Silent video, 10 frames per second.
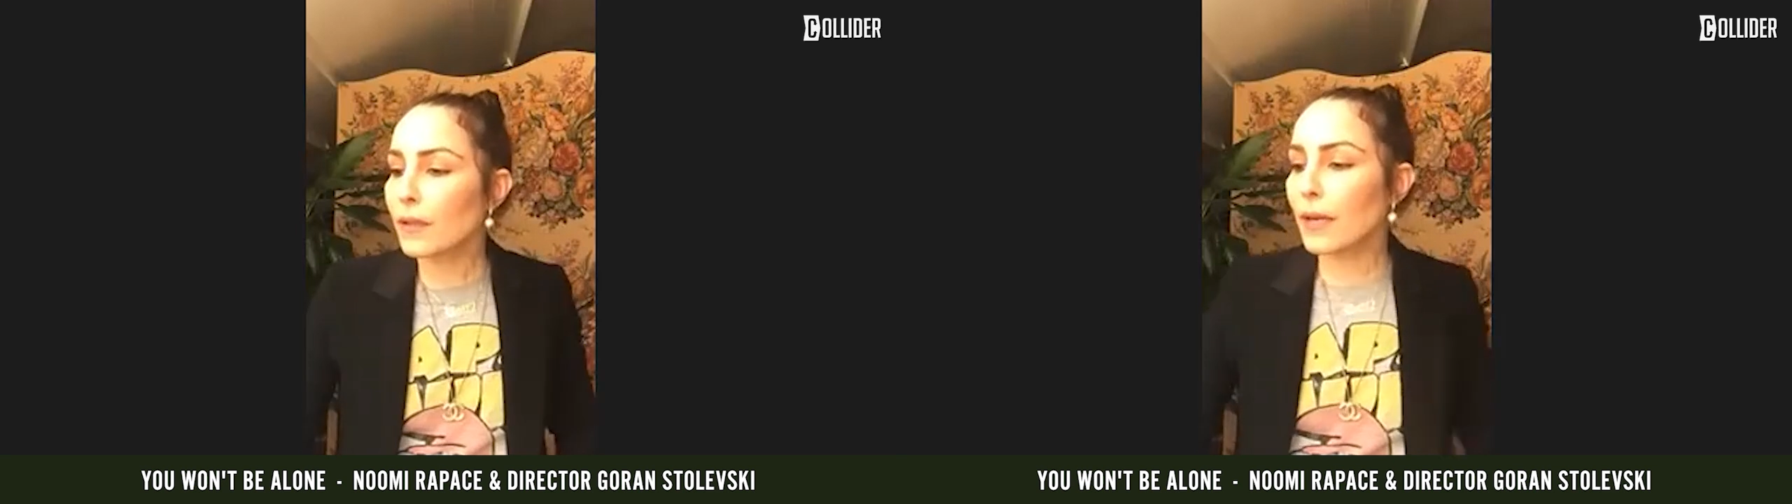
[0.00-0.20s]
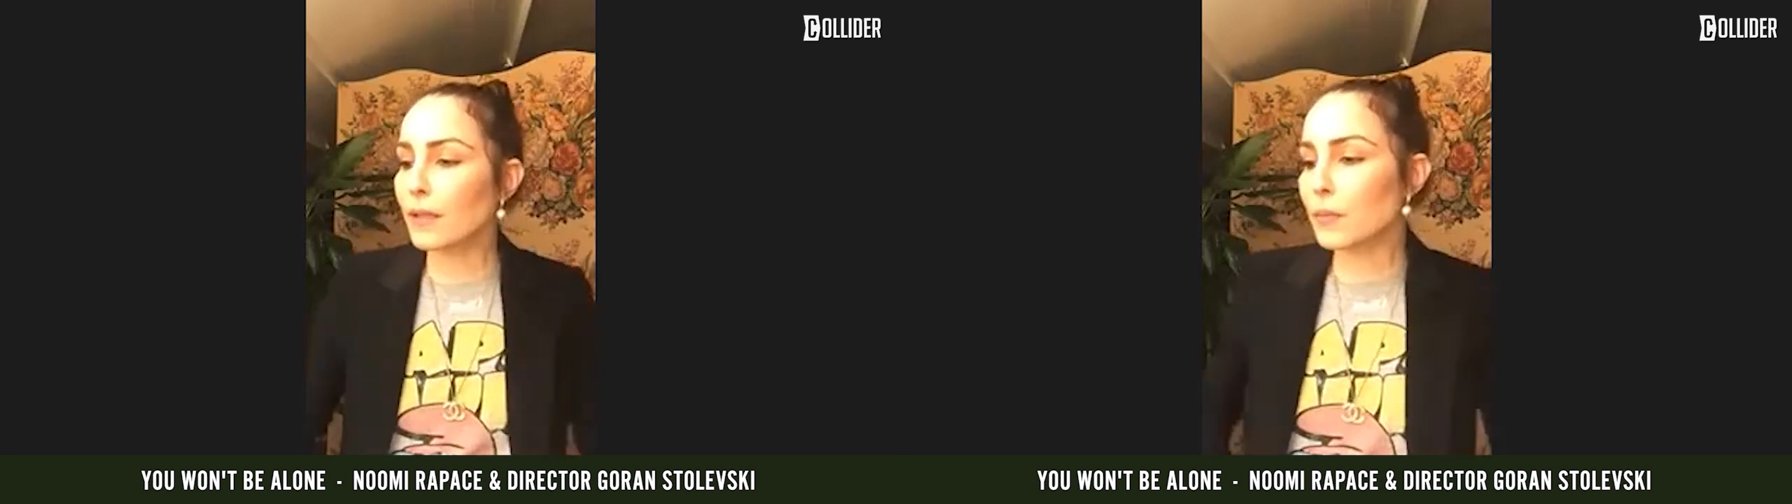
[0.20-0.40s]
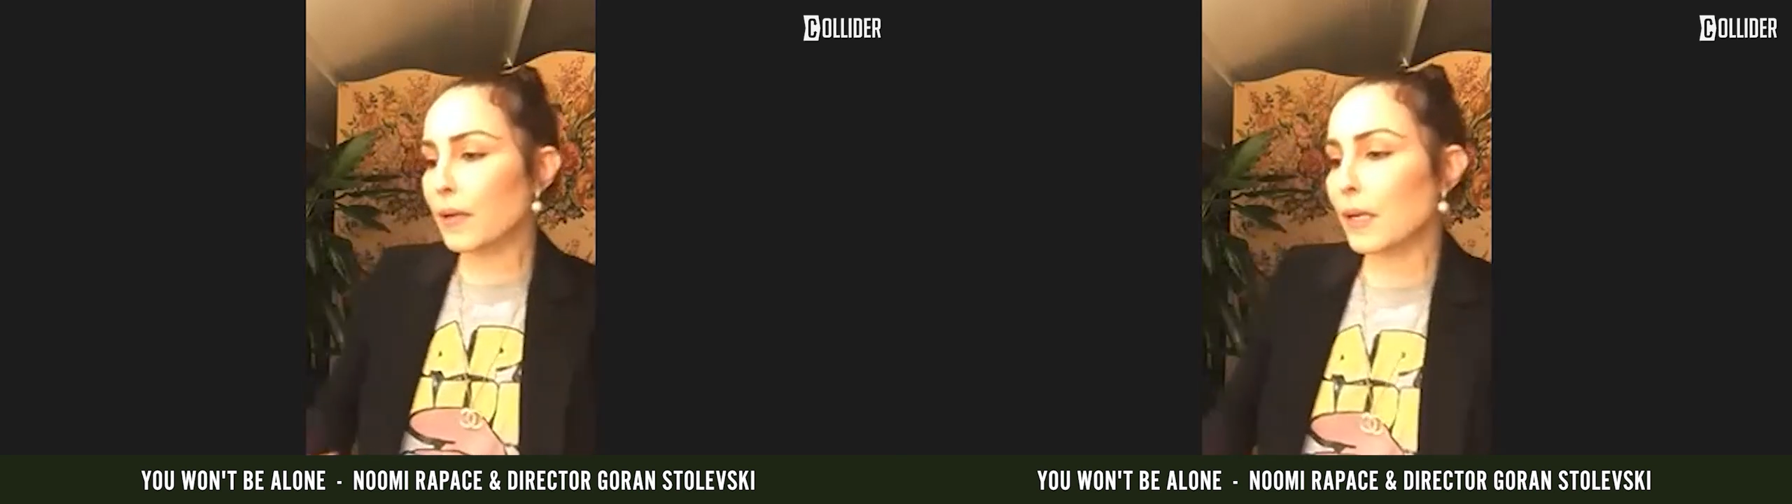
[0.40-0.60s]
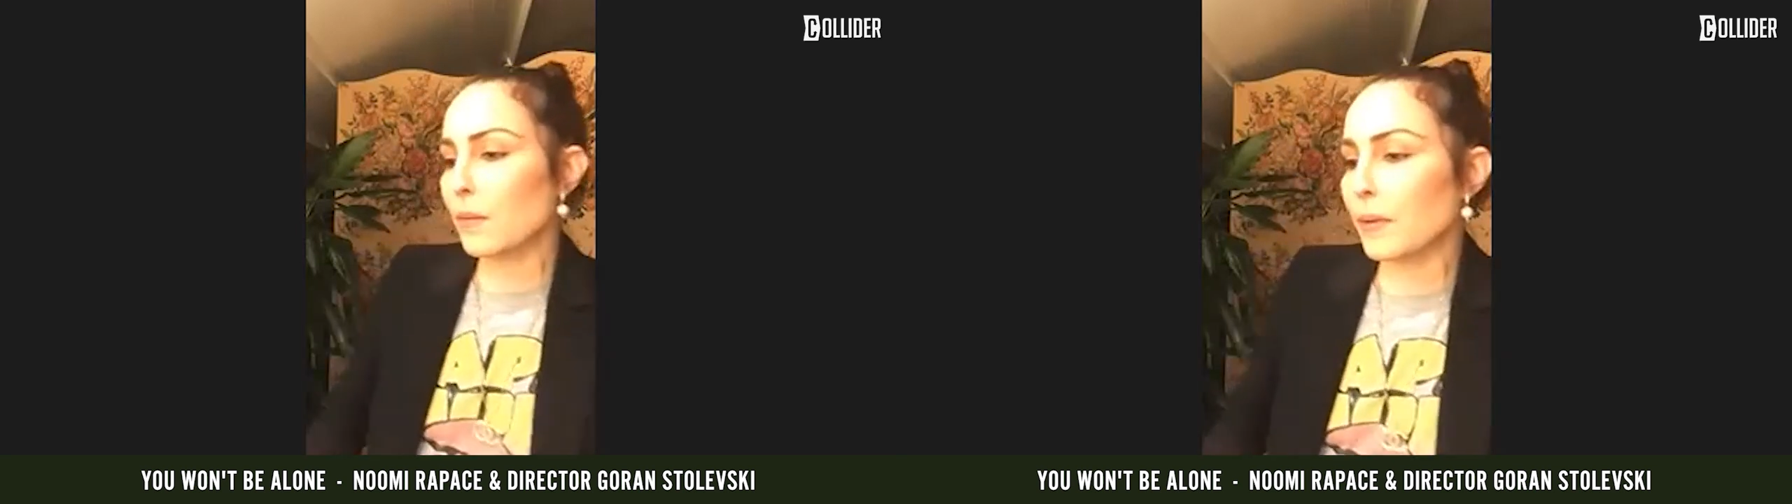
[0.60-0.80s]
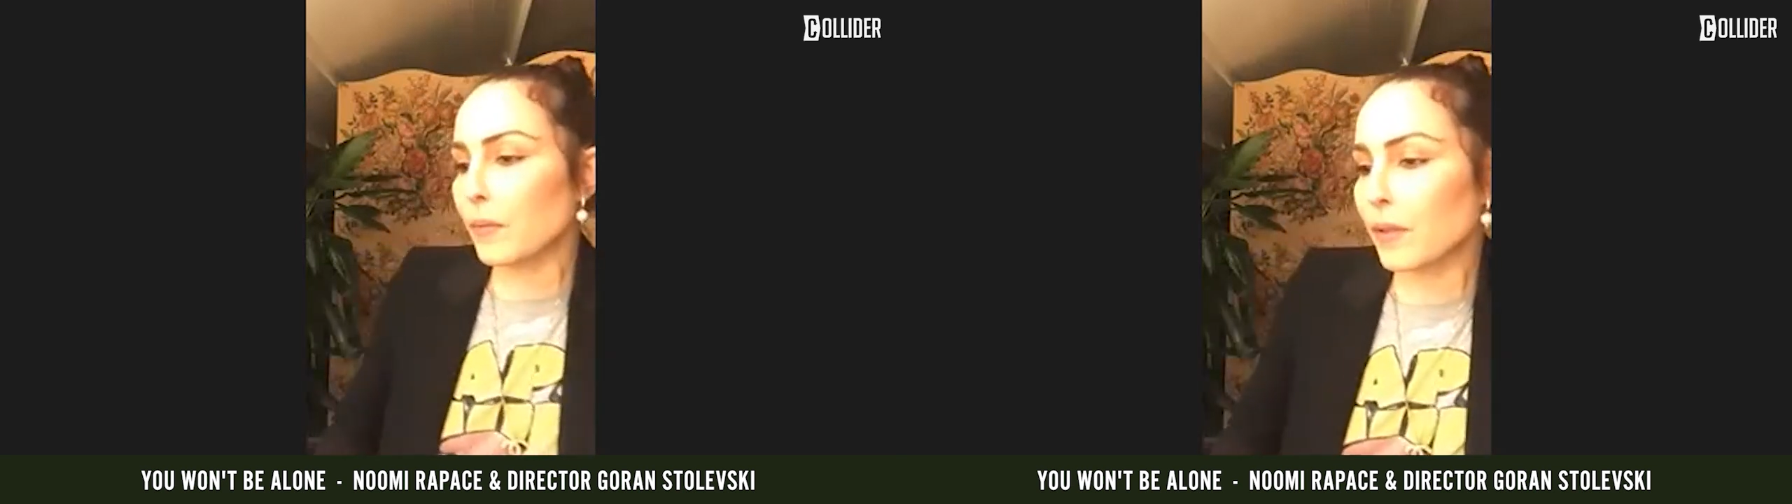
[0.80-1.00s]
that's why I kind of
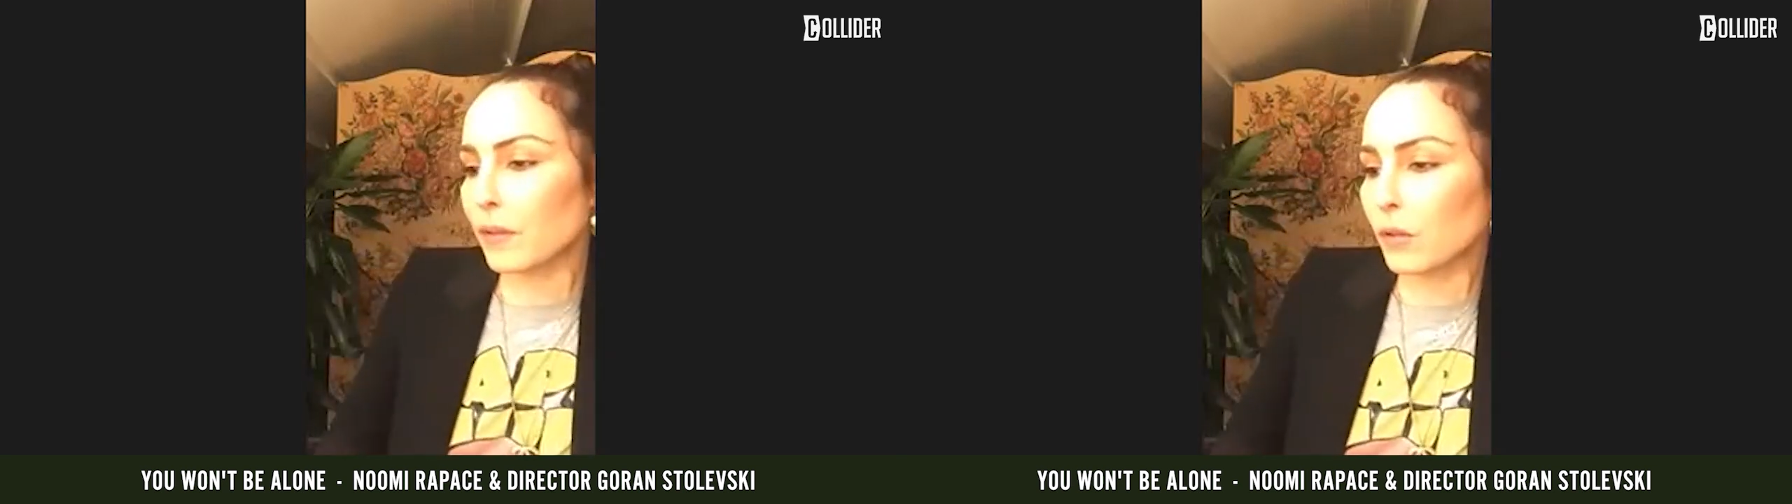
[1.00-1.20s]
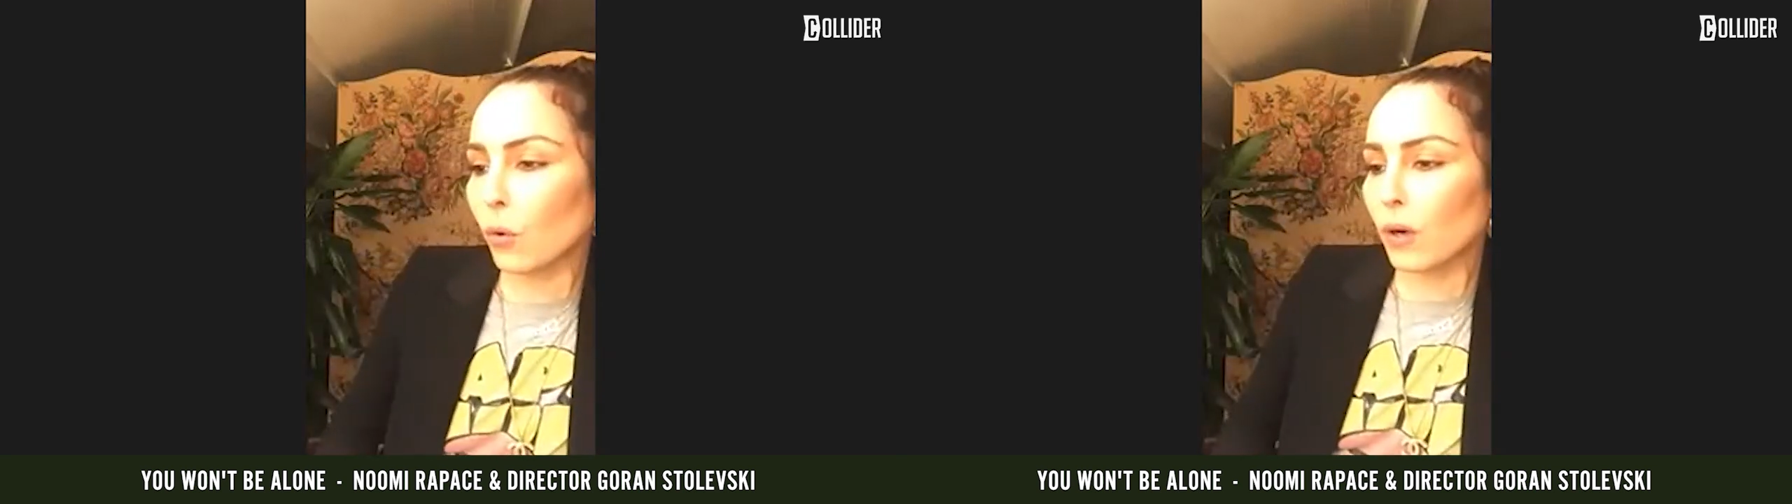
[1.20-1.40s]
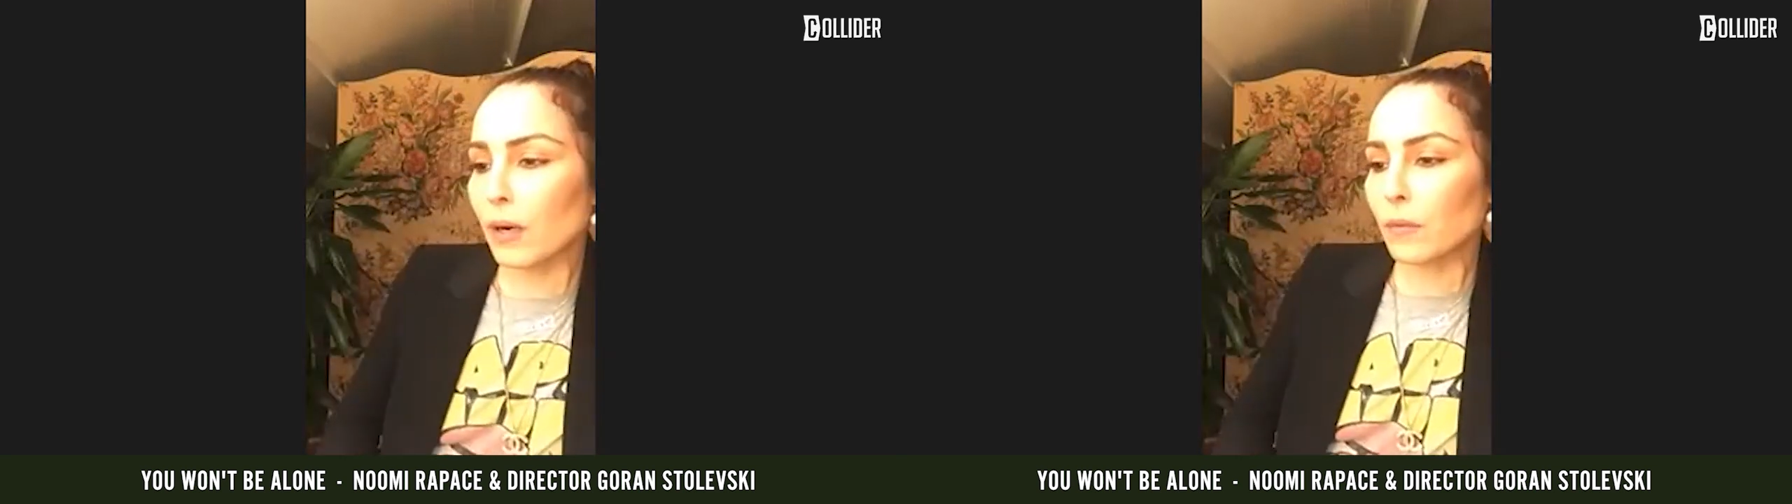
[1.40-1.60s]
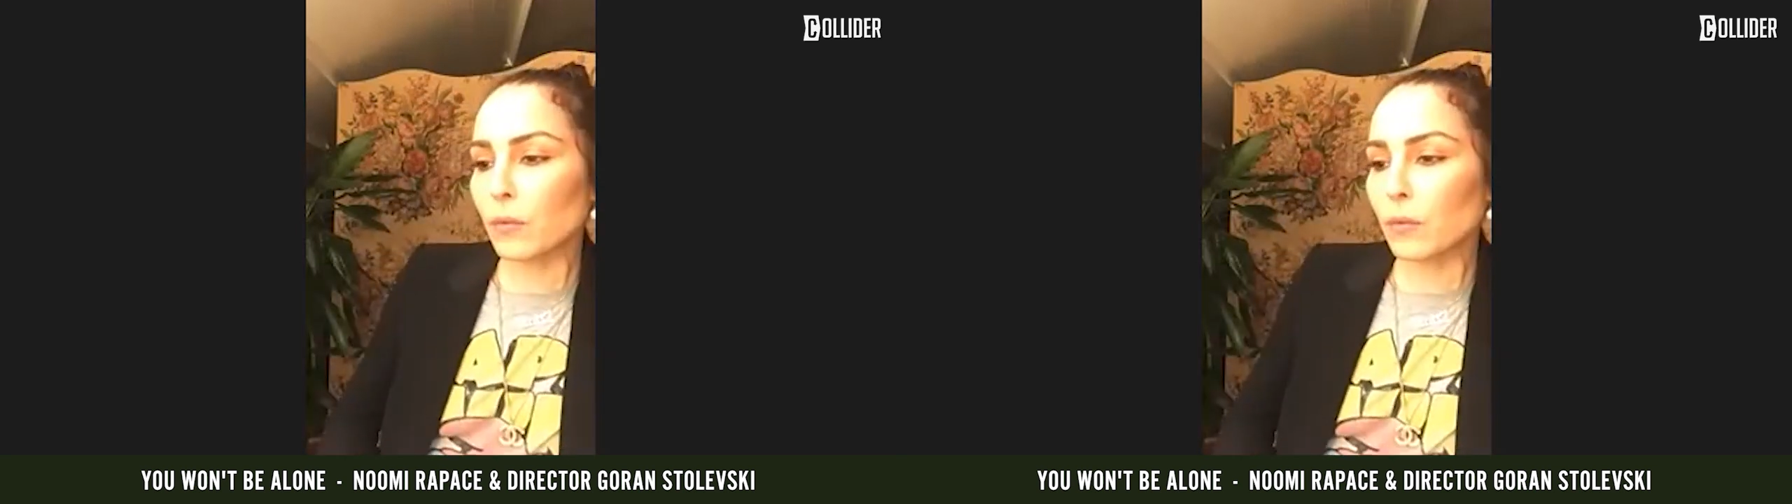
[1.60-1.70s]
meant with Goran